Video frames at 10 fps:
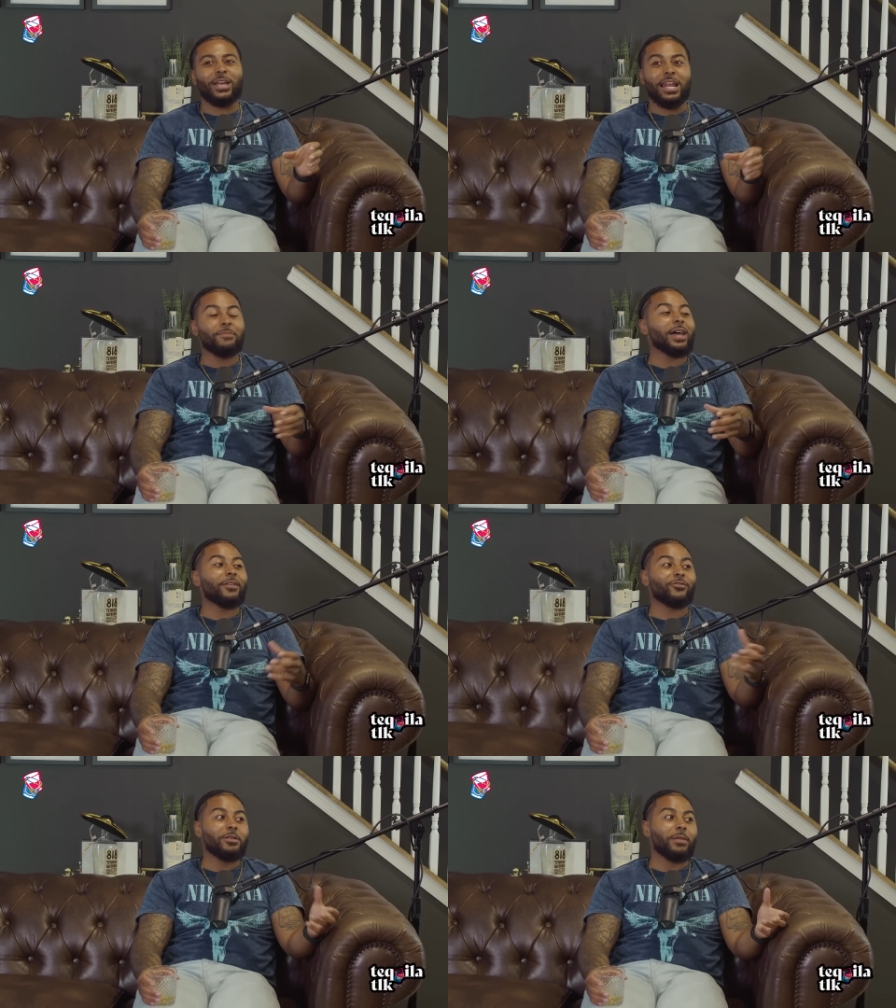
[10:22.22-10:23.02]
And I'm
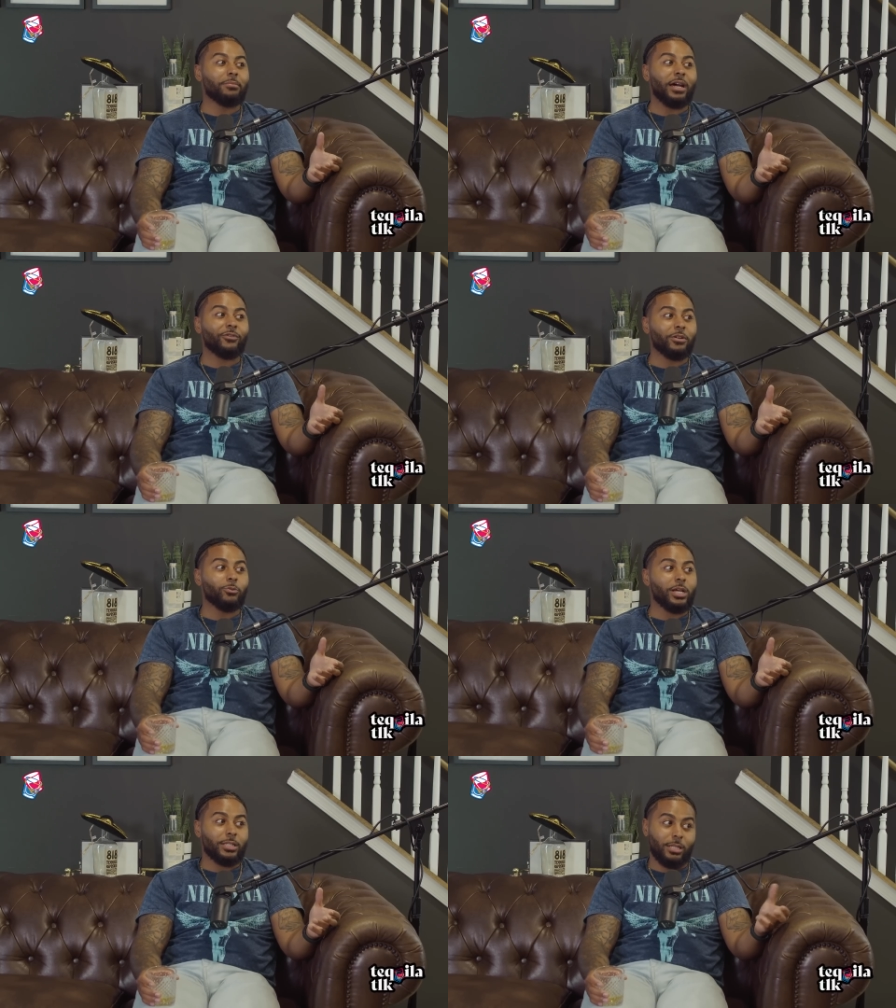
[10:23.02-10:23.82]
not from
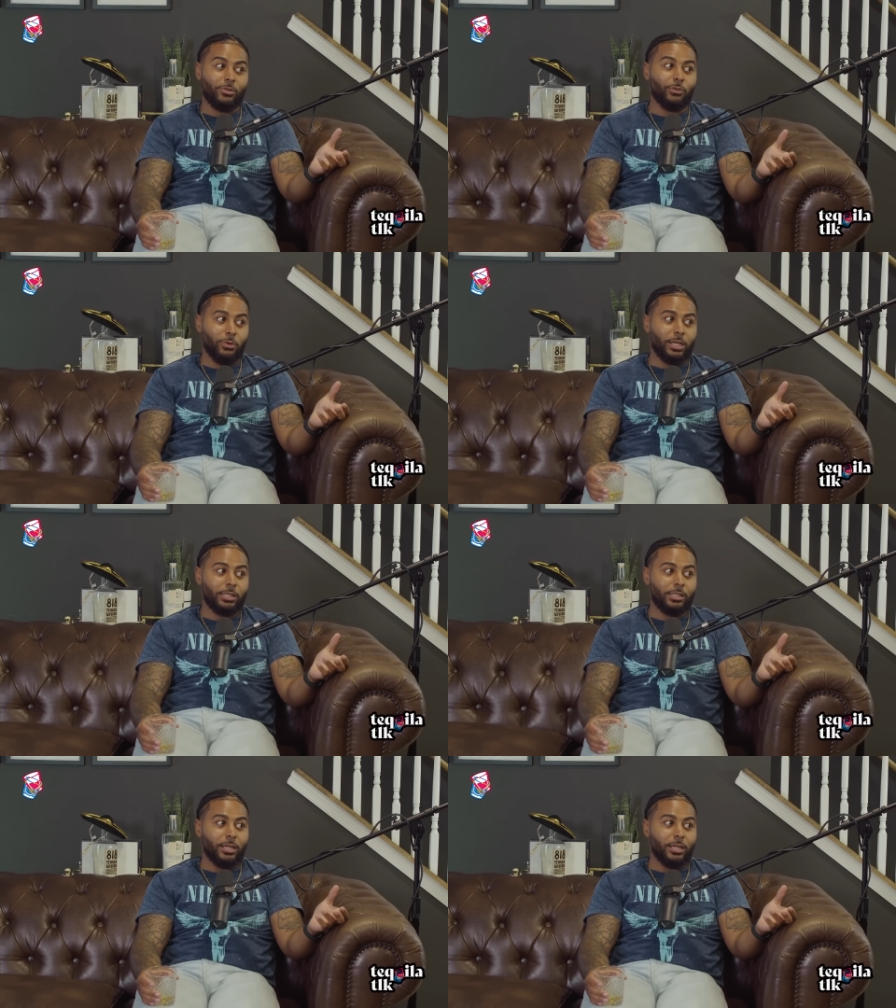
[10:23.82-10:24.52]
West. That's over West.